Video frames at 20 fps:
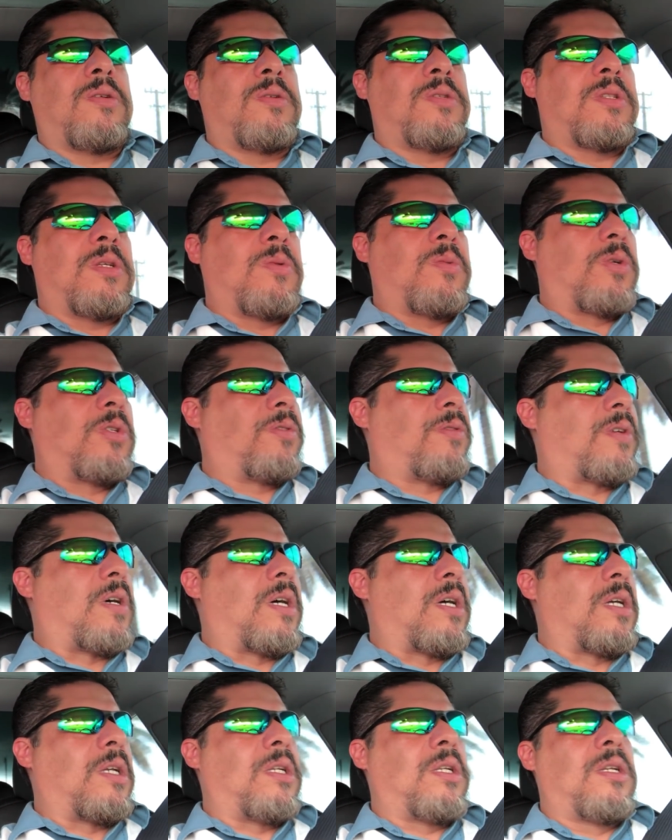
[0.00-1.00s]
everything was
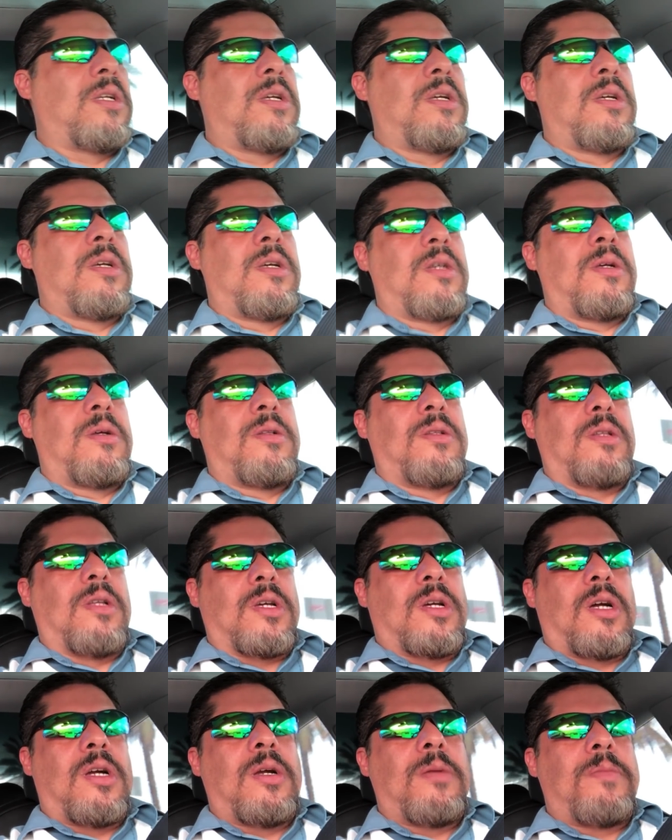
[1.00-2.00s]
fine.
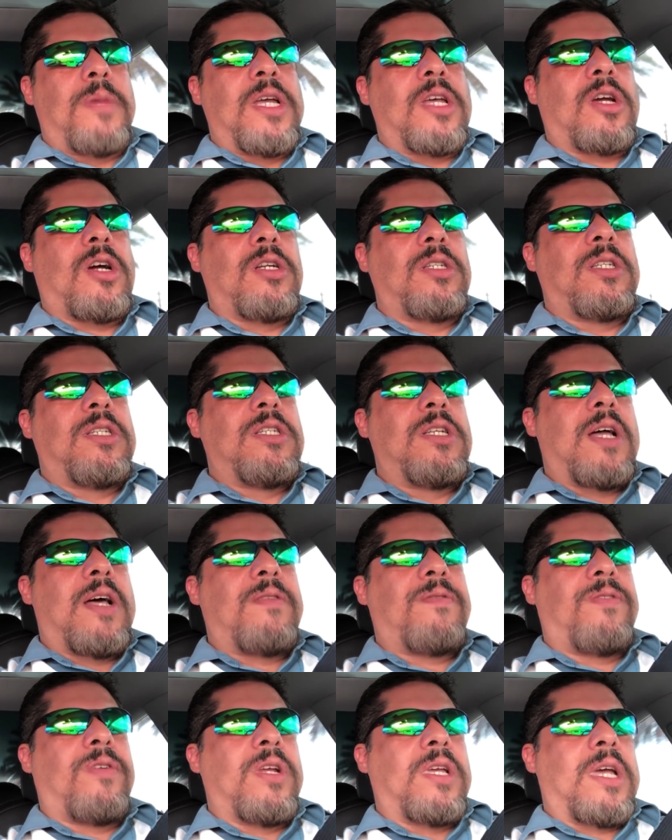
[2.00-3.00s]
My car did
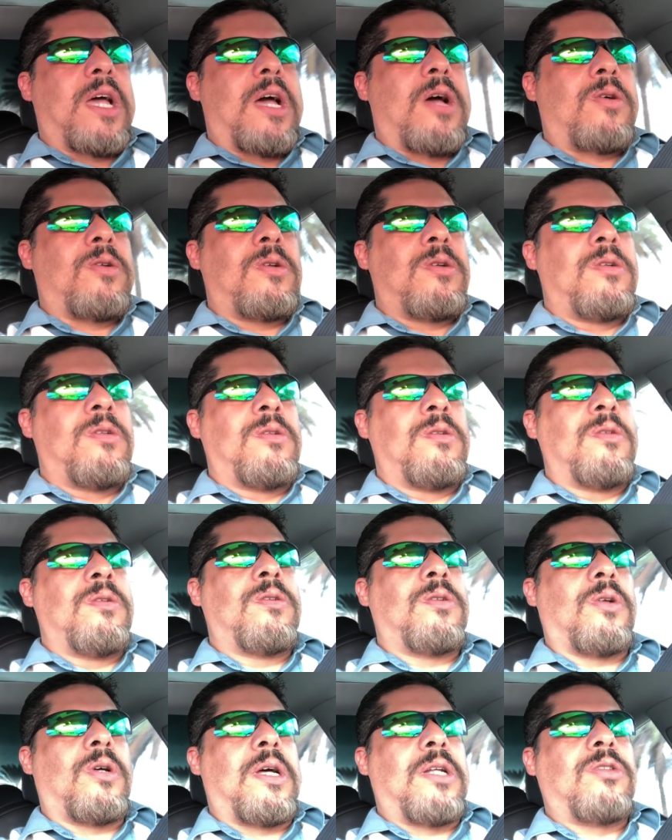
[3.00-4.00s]
not freak out,
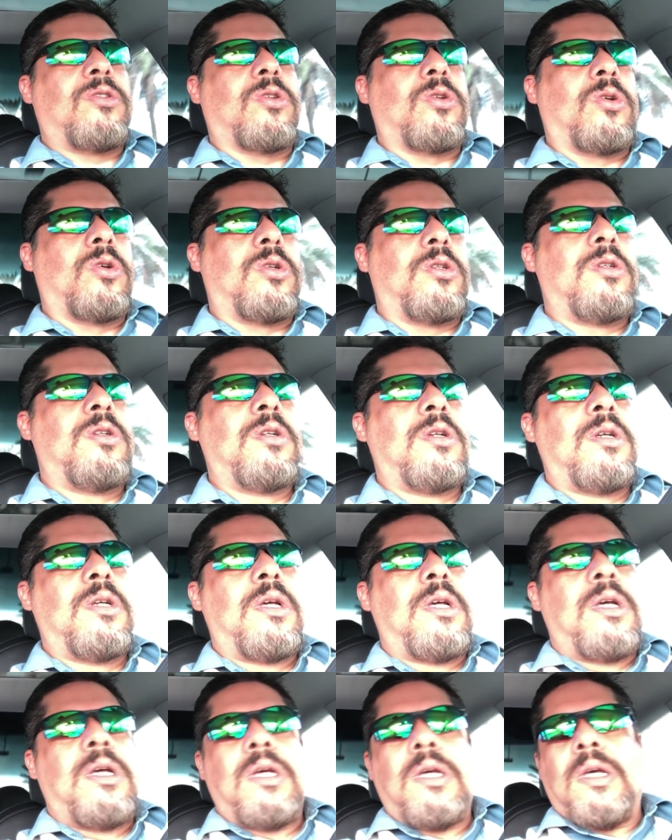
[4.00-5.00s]
so that's good.
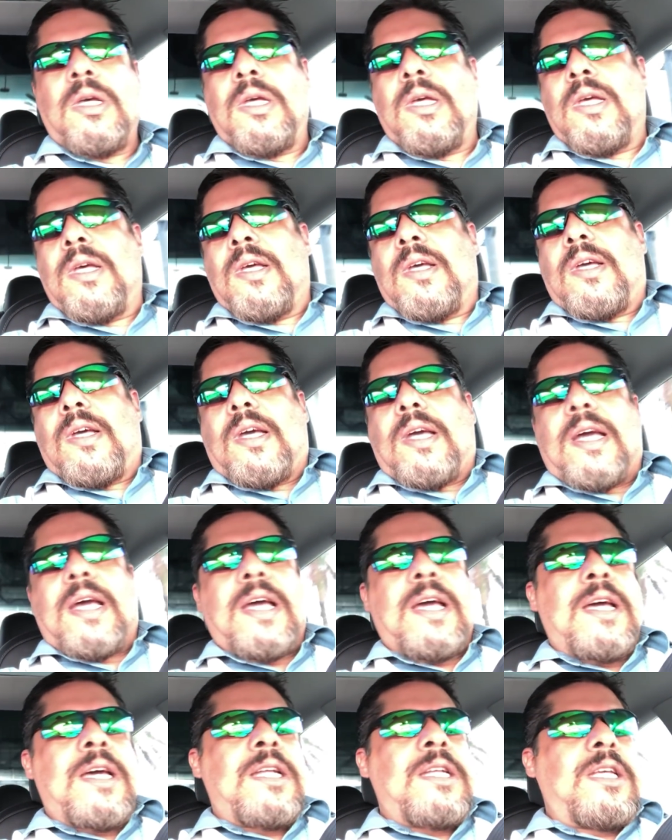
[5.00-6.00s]

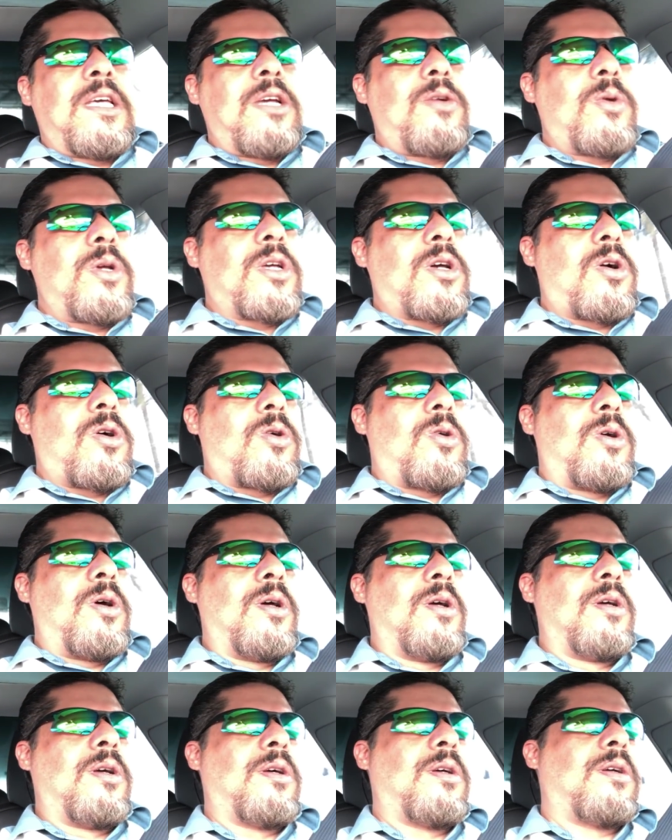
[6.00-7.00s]
And here we go.
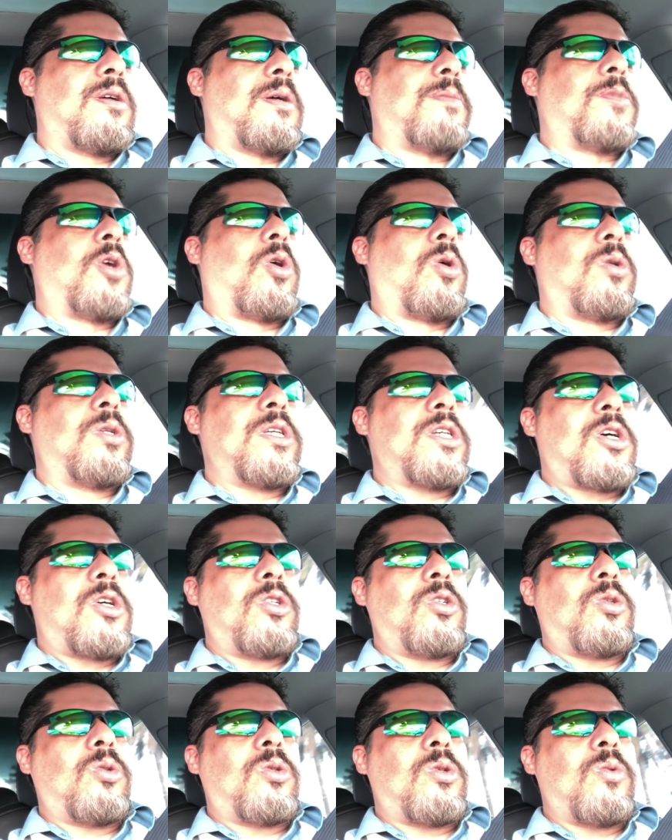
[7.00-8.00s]
I'm holding
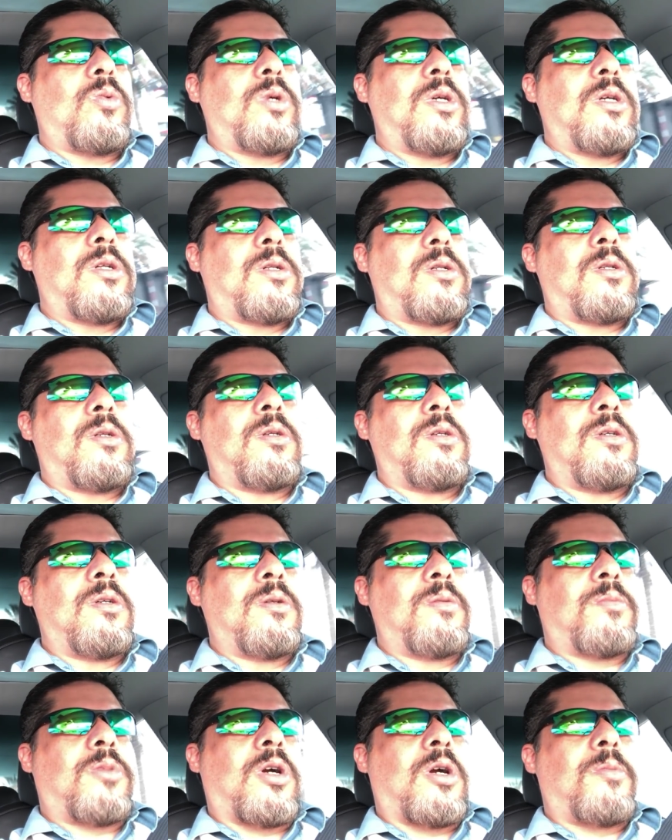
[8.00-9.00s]
onto the wheel
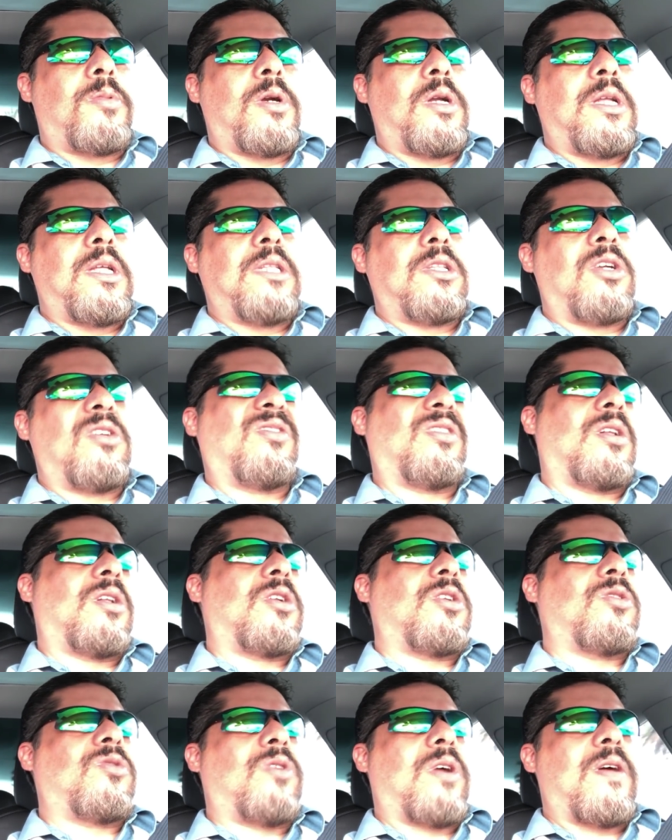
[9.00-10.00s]
properly. There's a
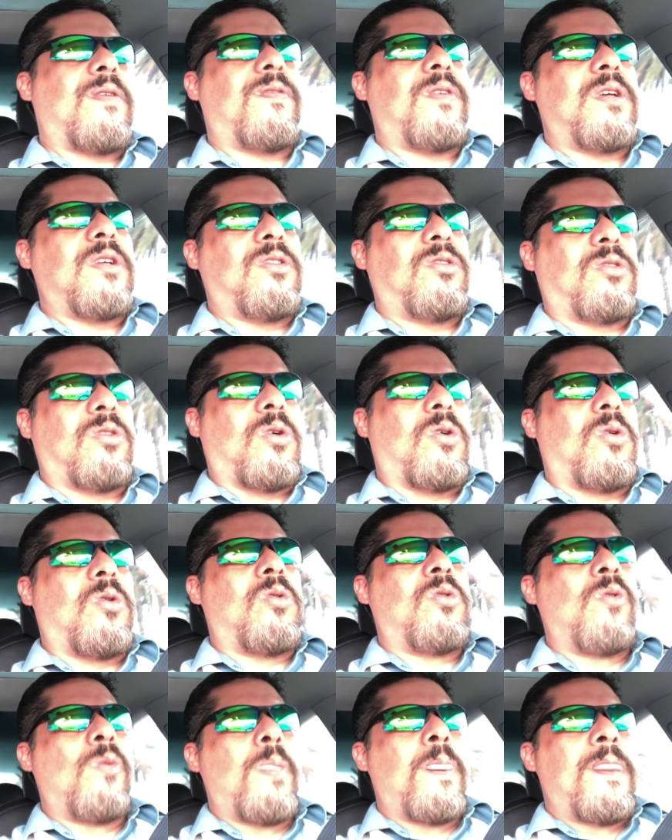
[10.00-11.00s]
lot of traffic,
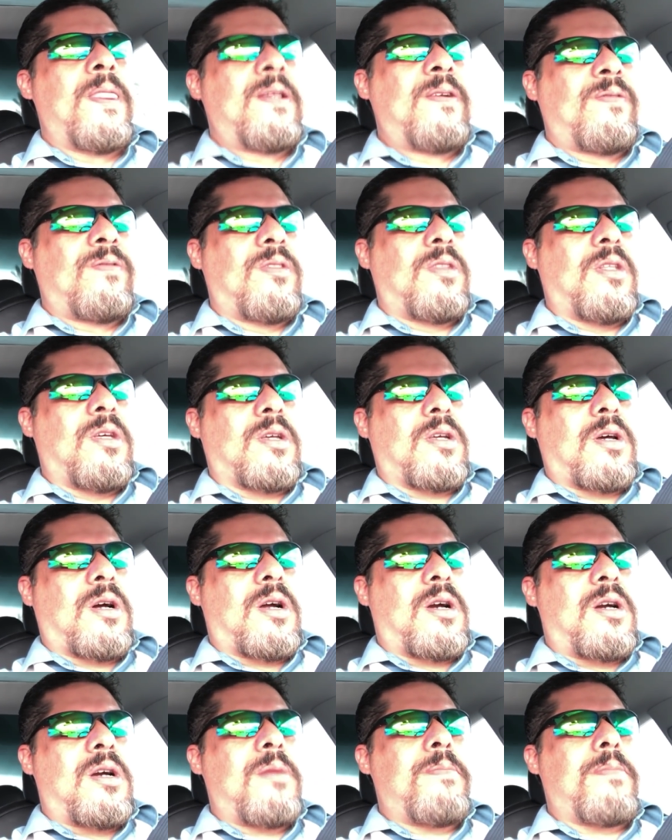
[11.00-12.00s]
so the
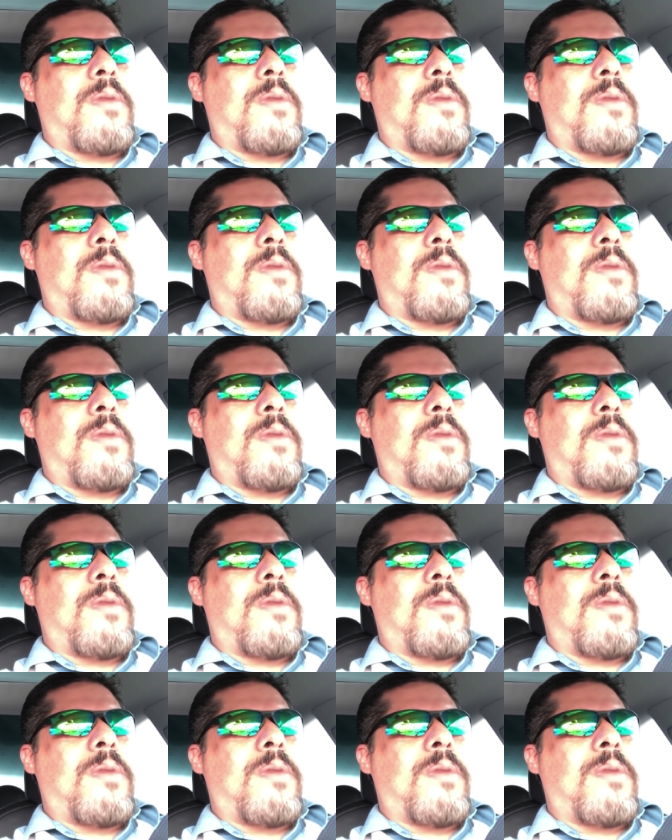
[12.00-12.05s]
car